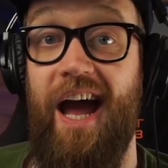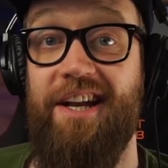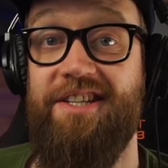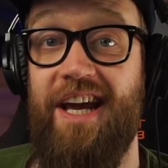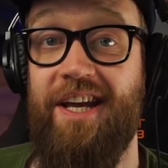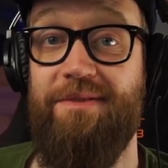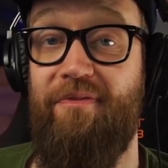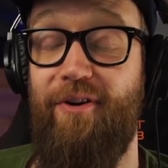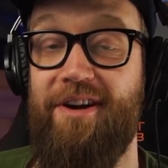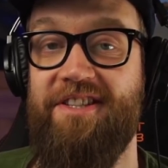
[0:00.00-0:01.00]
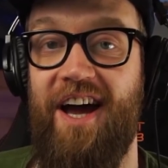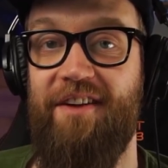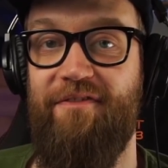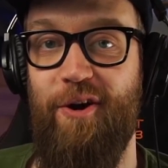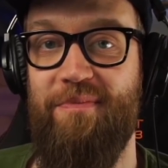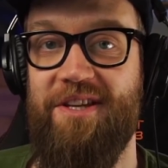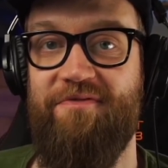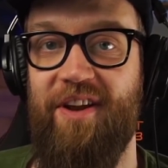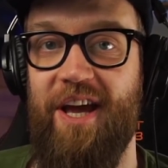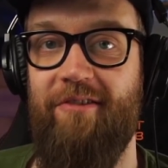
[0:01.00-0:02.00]
And seconds before I started filming this
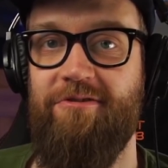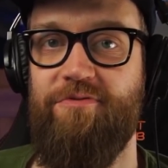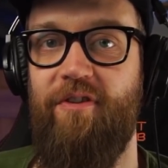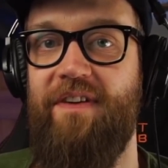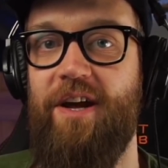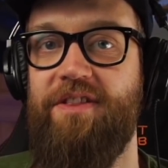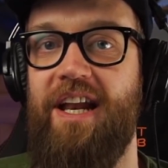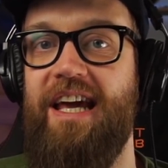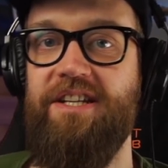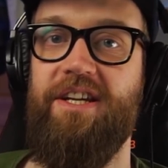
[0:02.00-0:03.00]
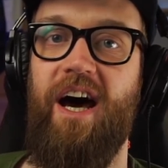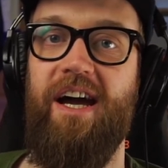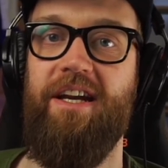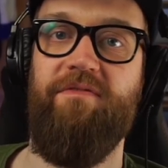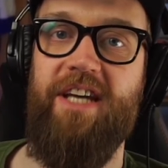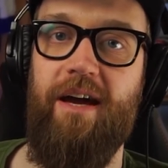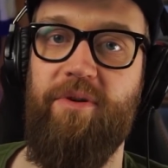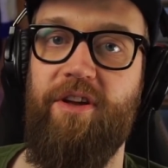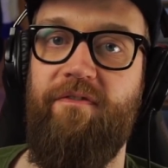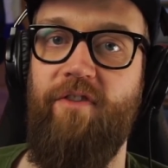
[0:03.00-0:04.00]
video, it was revealed that Leeds United have
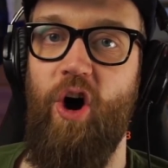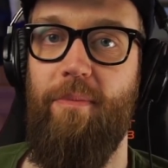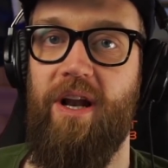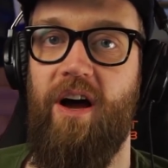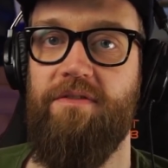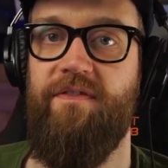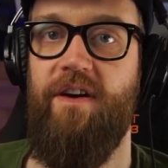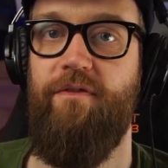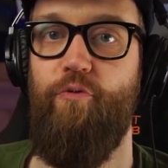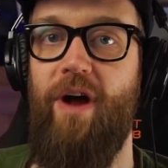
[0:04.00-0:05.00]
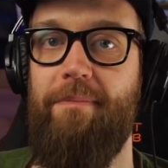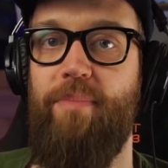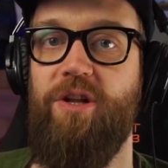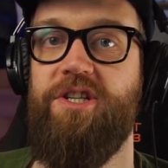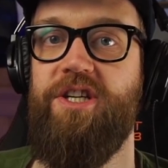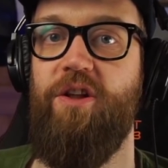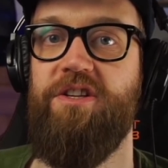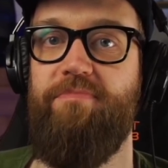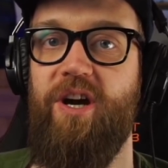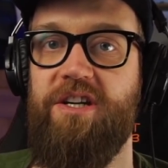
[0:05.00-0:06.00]
tabled a formal offer for Red Bull
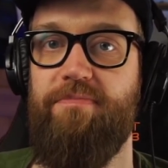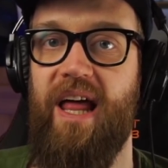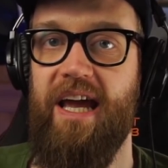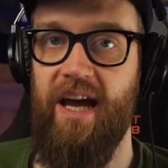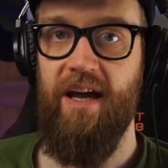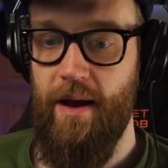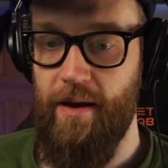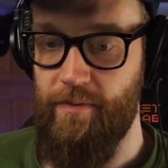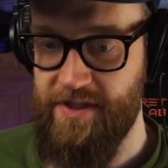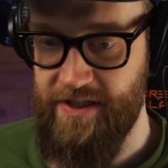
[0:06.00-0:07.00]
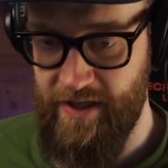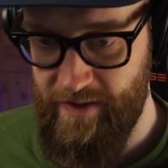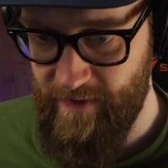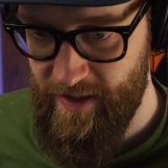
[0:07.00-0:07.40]
Salzburg's player. What's his name?